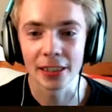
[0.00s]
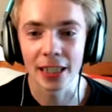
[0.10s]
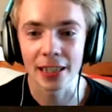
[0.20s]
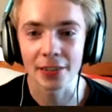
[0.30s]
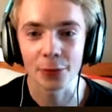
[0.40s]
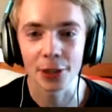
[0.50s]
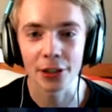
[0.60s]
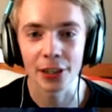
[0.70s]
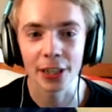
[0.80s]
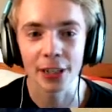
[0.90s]
Guys, we are
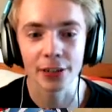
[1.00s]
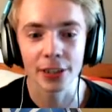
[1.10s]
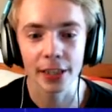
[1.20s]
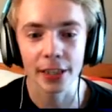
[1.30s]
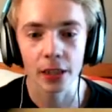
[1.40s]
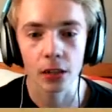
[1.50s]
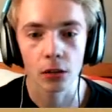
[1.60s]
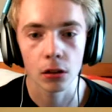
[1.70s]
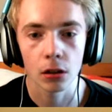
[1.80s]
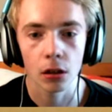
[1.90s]
here yet again.
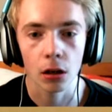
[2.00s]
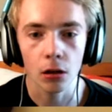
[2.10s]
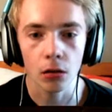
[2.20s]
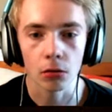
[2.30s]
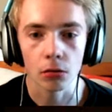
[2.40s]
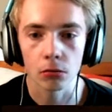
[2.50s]
Oh.